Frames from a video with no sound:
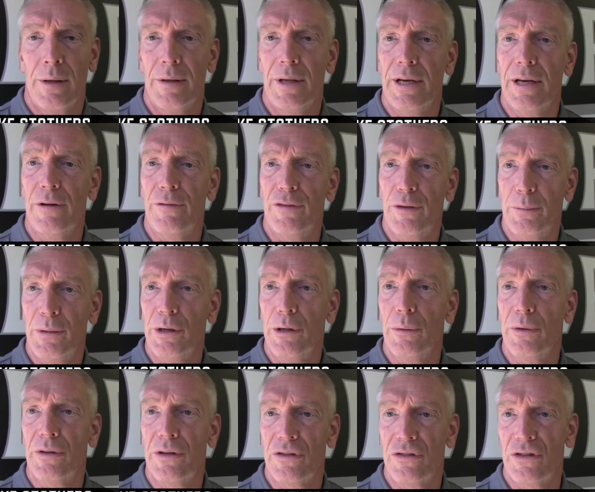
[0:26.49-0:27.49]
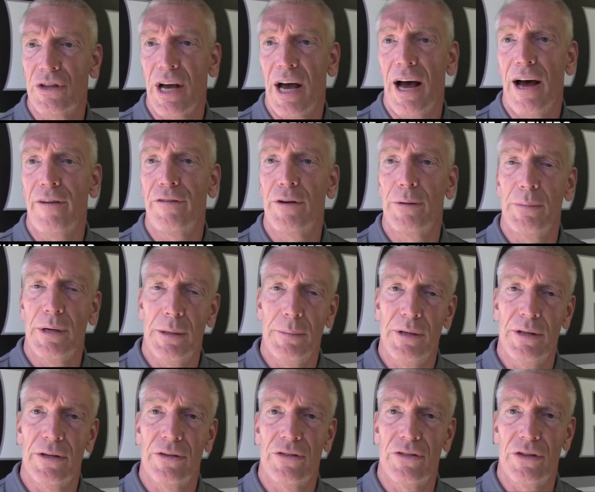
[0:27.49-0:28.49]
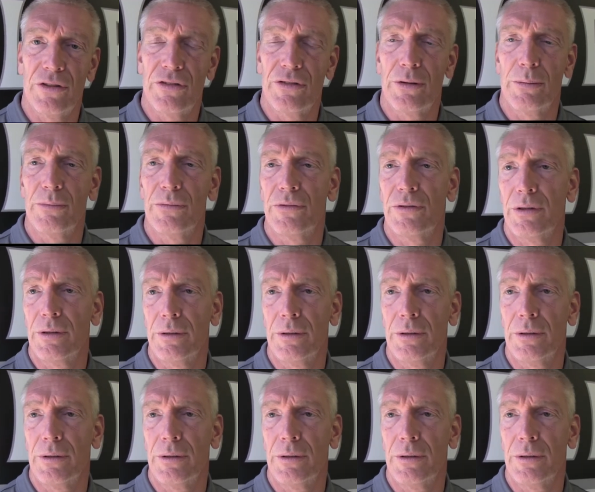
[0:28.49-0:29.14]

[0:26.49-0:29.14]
They get familiar with the staff and maybe the systems